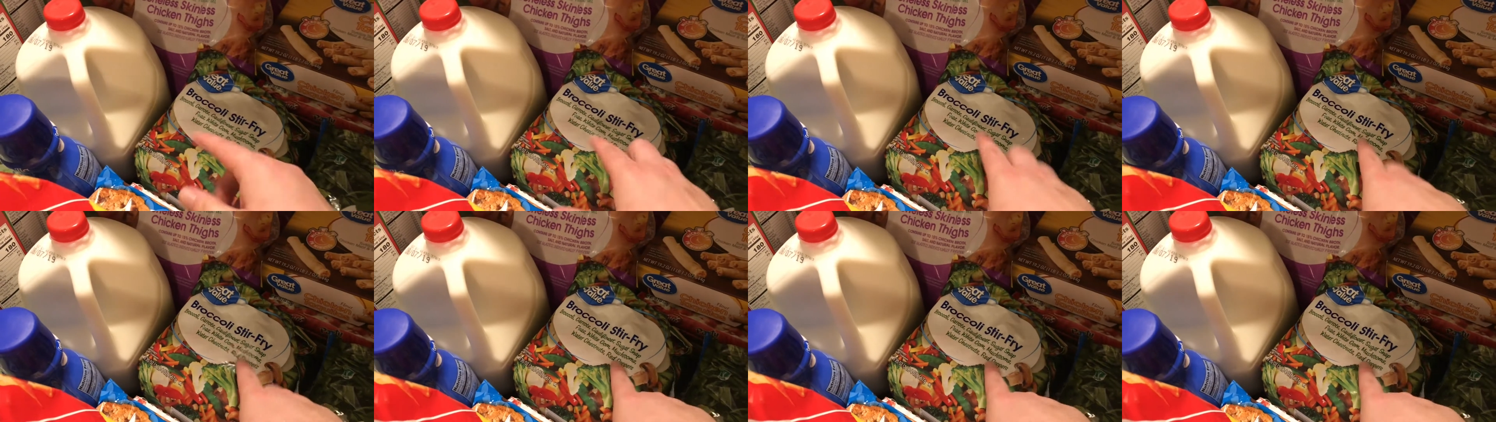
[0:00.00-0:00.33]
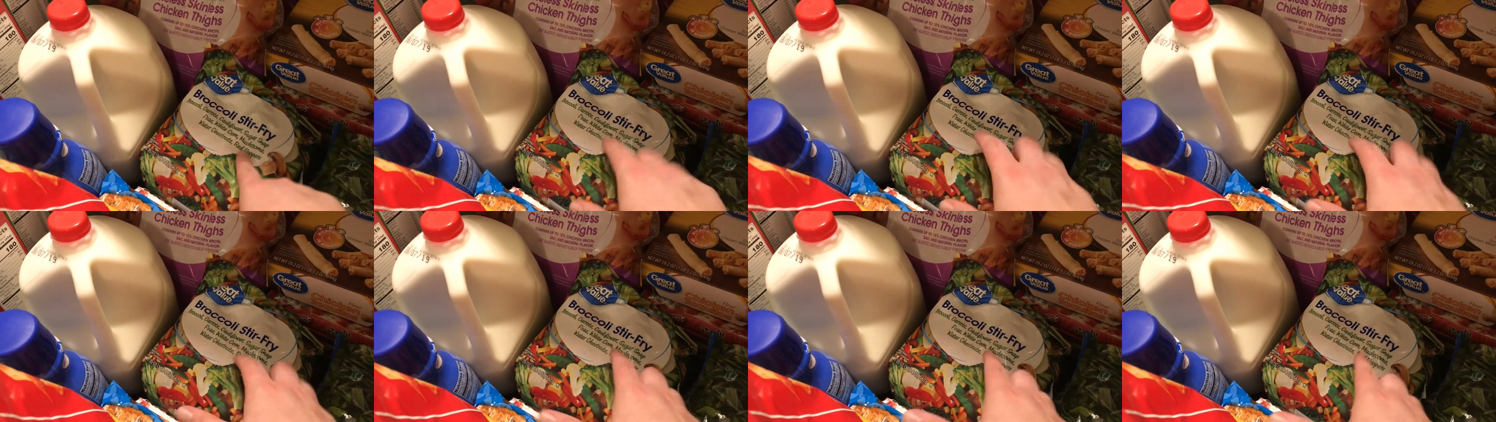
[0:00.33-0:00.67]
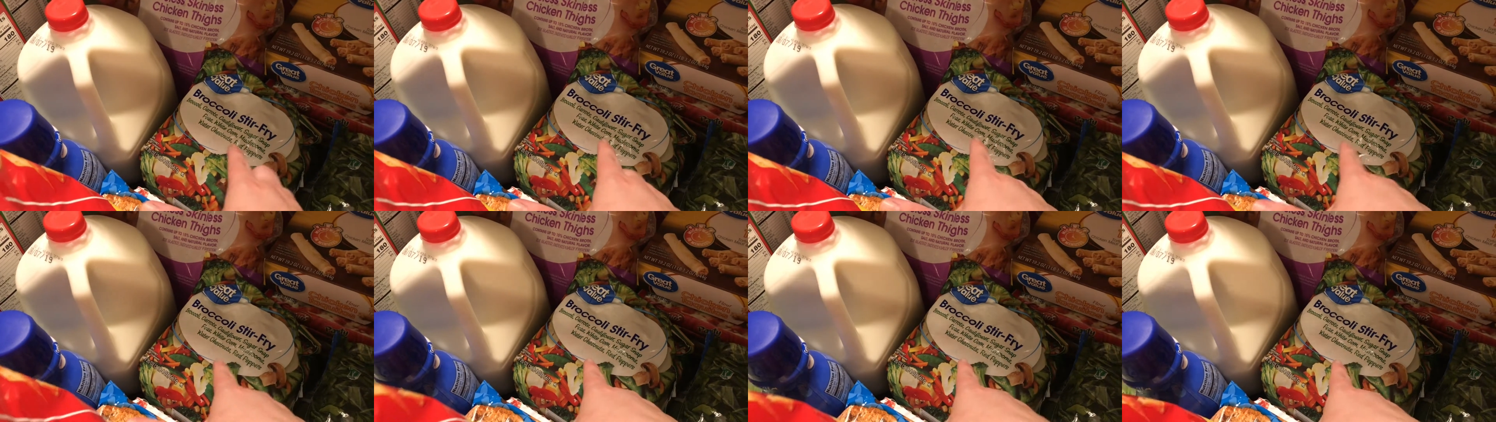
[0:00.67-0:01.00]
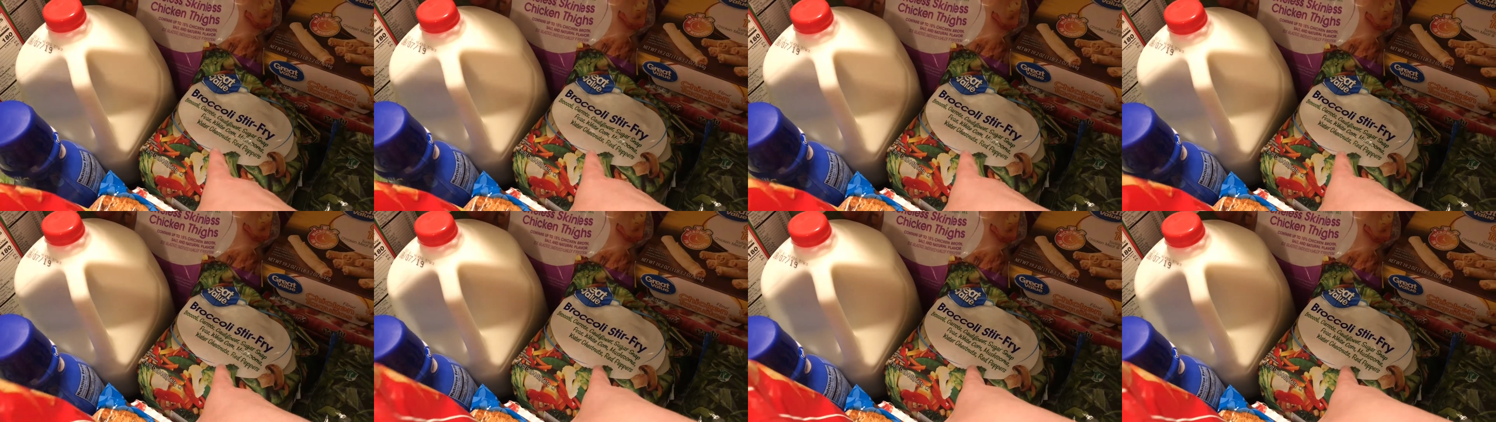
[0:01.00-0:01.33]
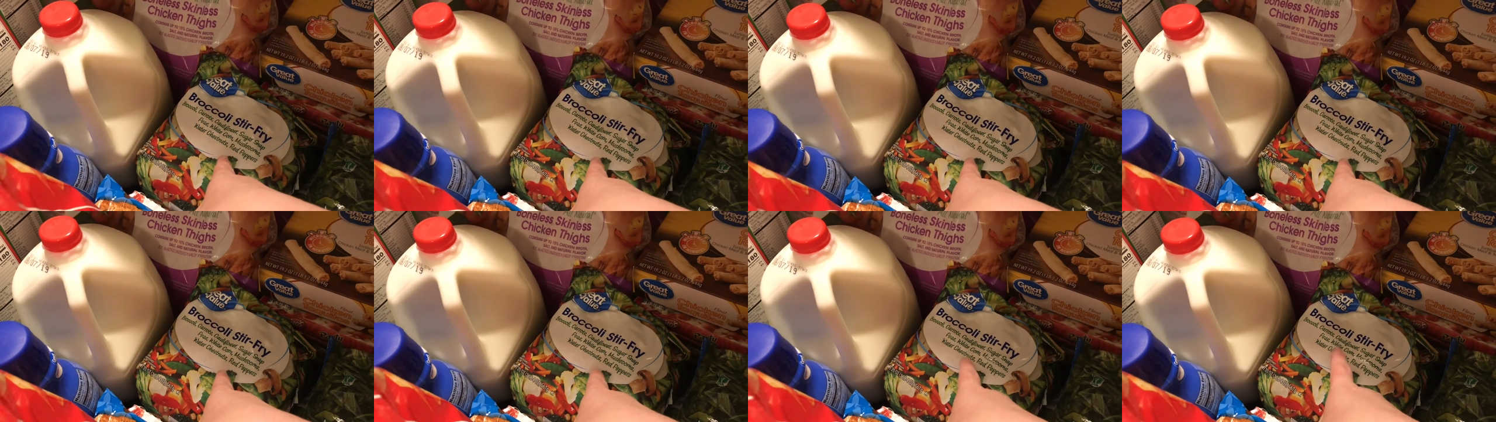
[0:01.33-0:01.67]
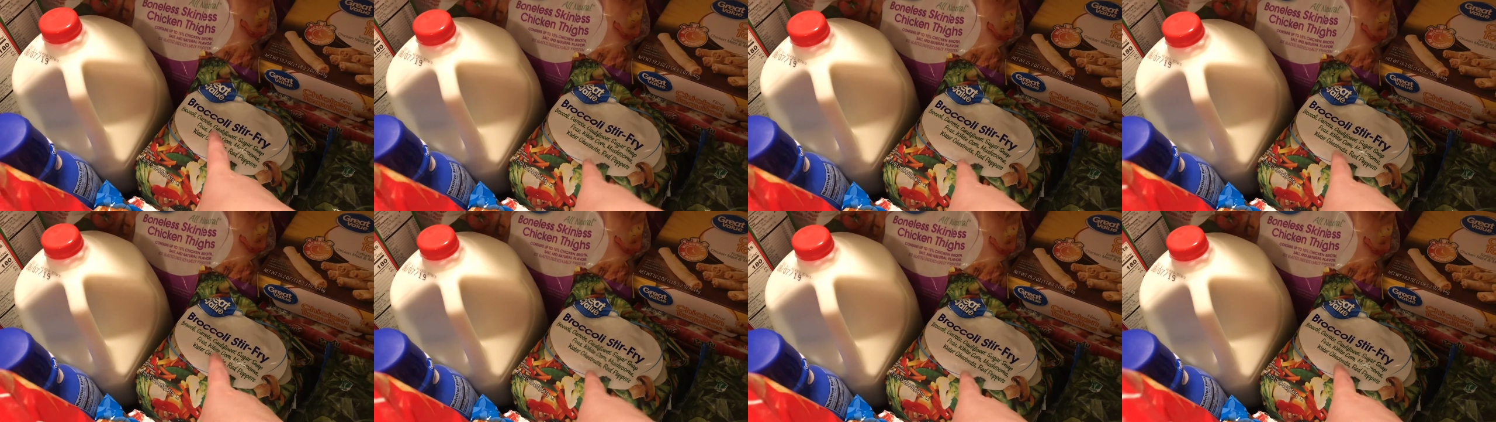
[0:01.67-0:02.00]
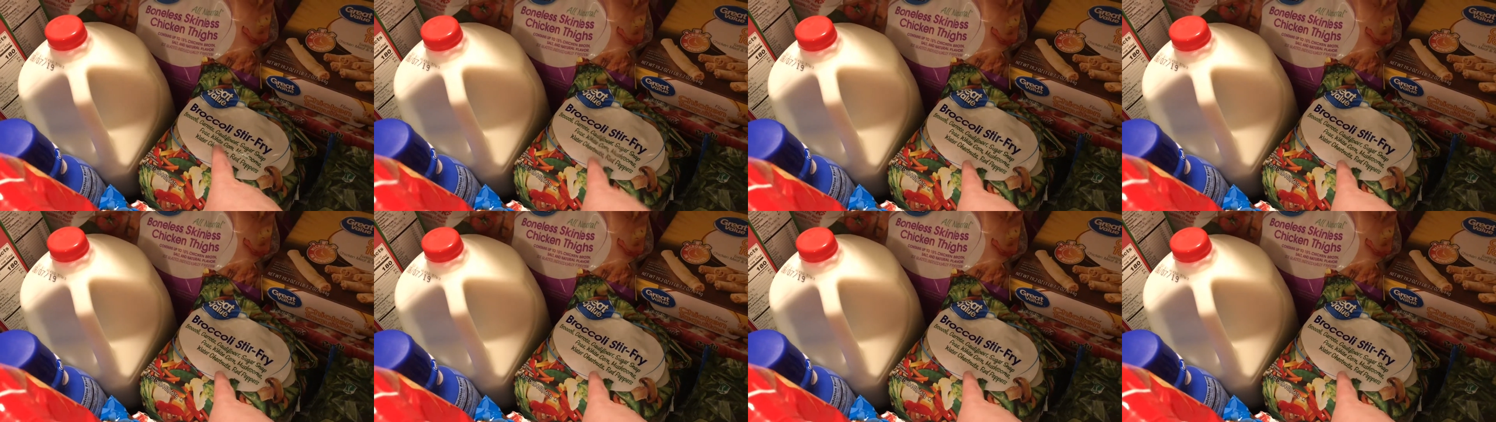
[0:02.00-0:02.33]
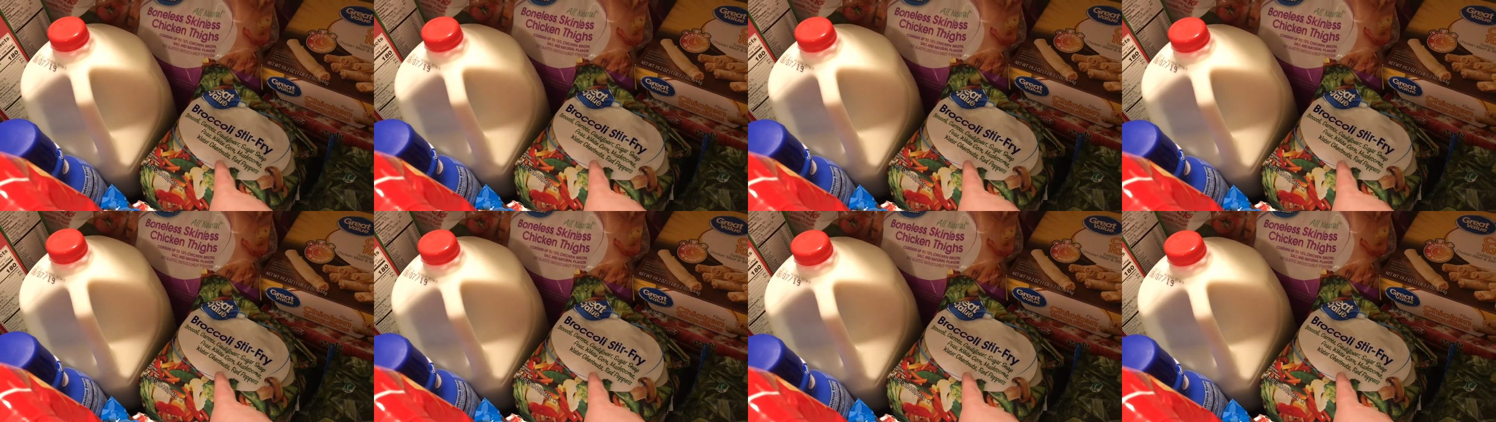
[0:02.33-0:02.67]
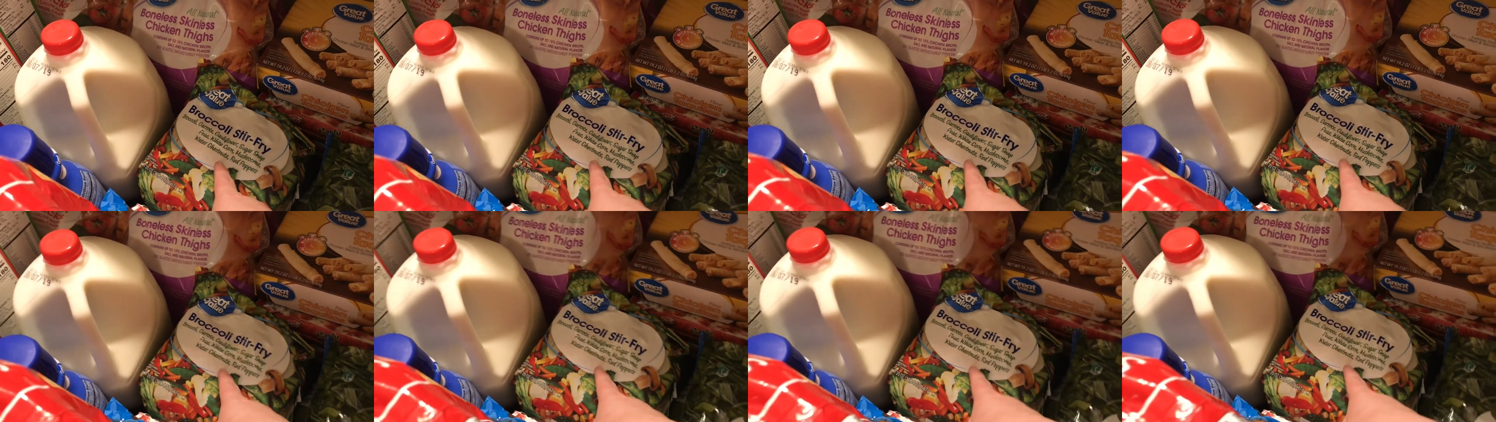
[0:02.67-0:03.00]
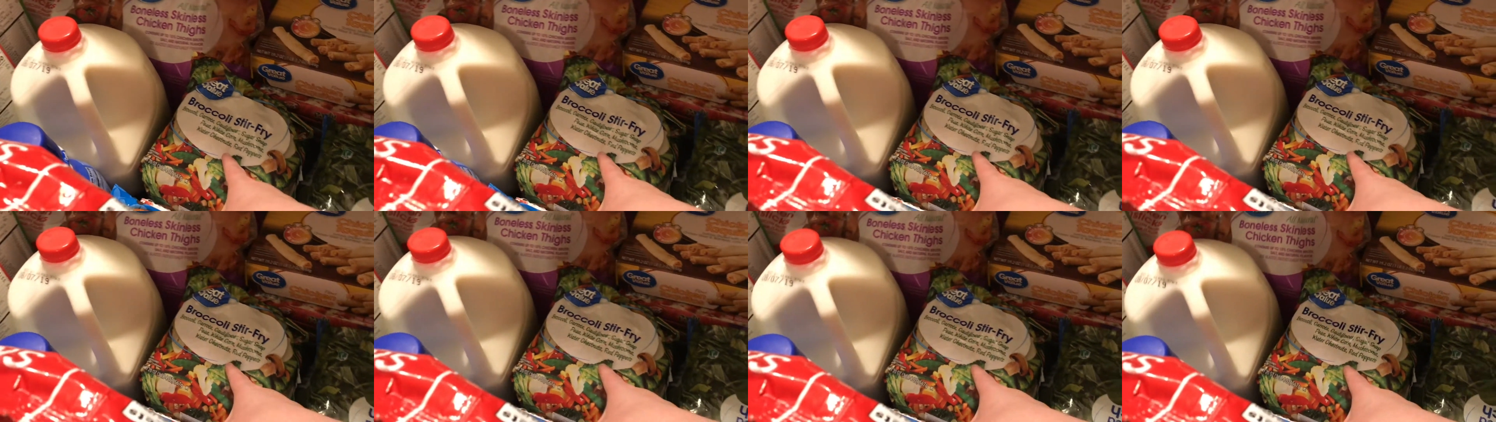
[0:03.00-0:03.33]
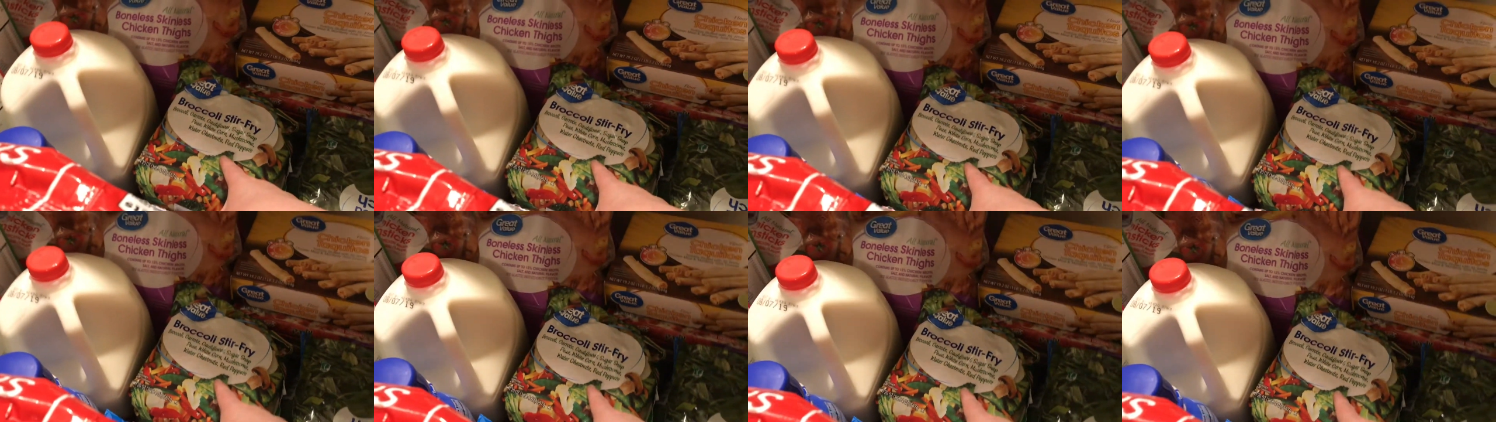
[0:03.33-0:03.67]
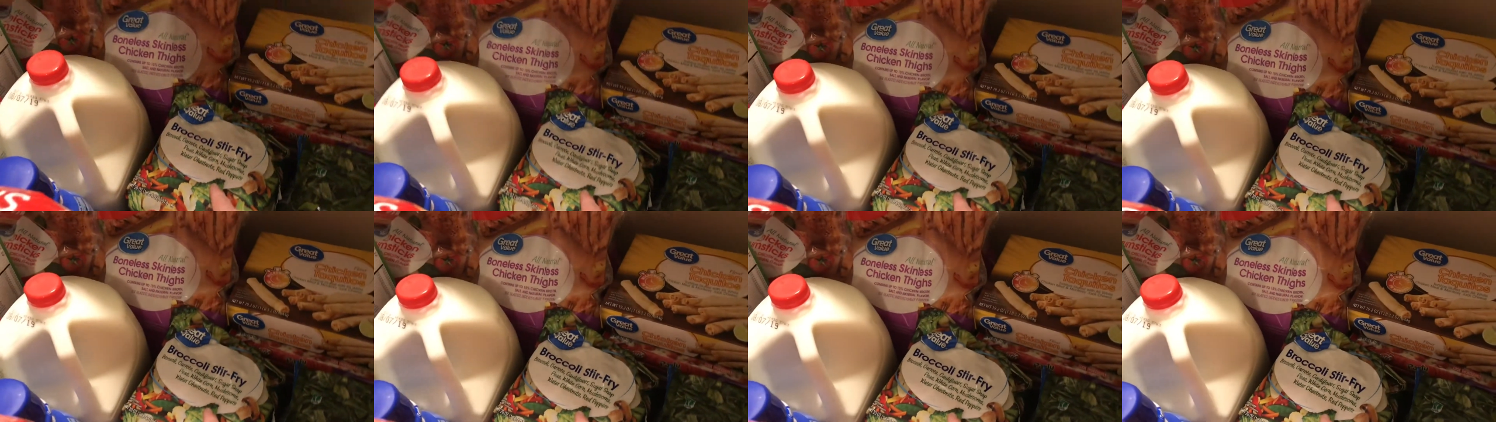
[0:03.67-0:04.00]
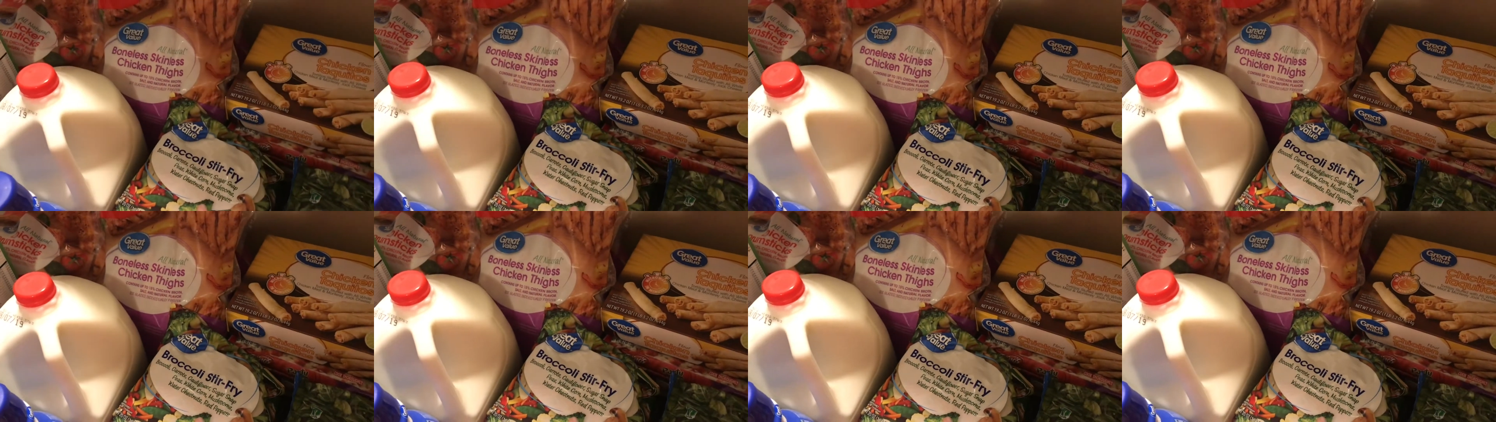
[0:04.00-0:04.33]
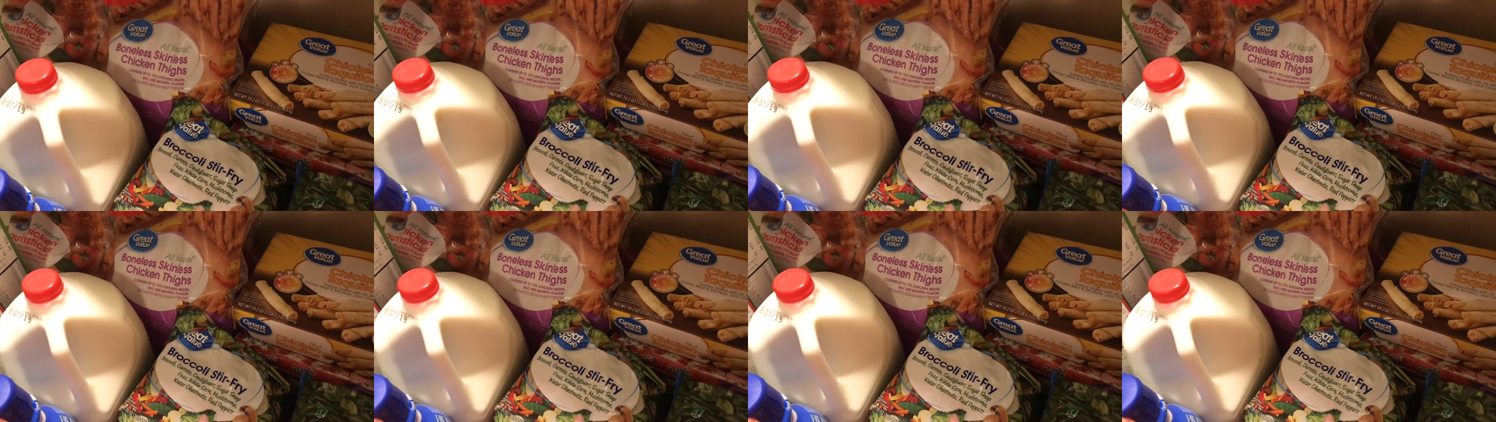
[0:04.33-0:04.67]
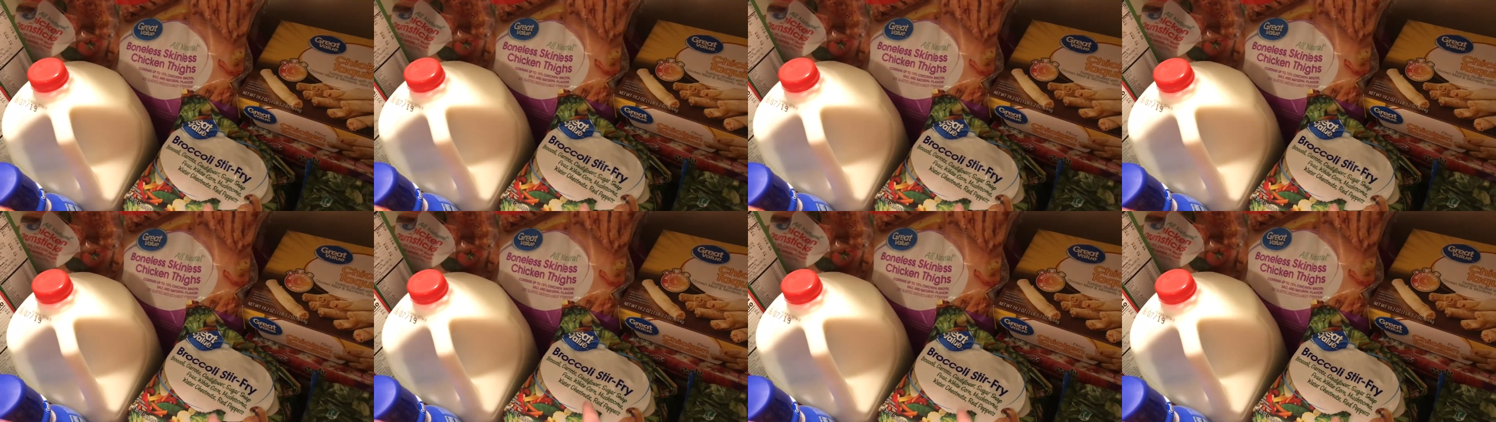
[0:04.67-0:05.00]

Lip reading: Nobody's mouth can be seen.